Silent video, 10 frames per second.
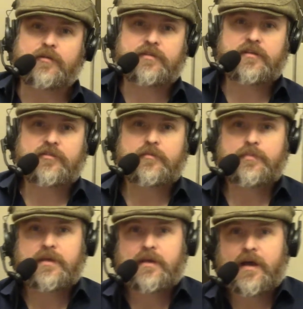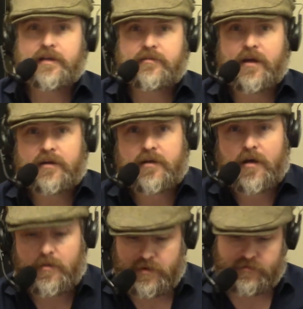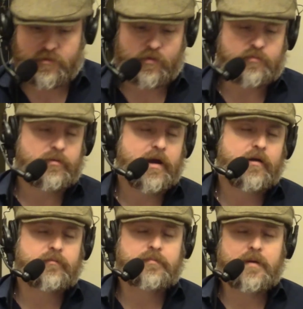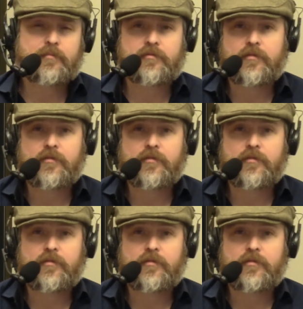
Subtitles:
TCPI.com and, of course, proud members,